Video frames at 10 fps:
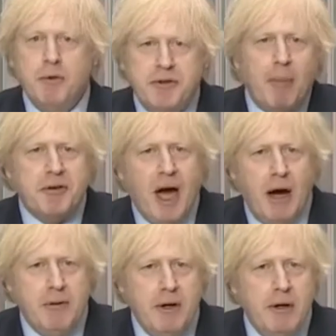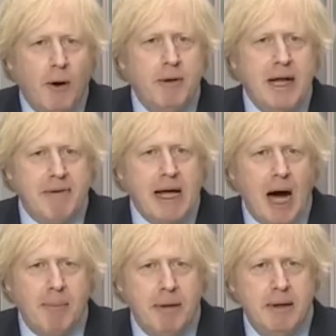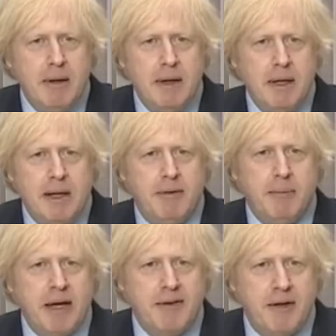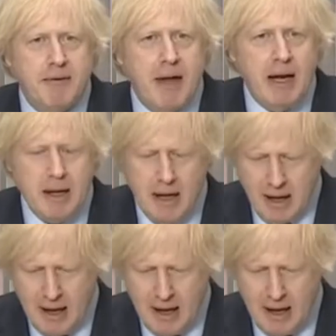will double down on levelling up, if you can make sense of that.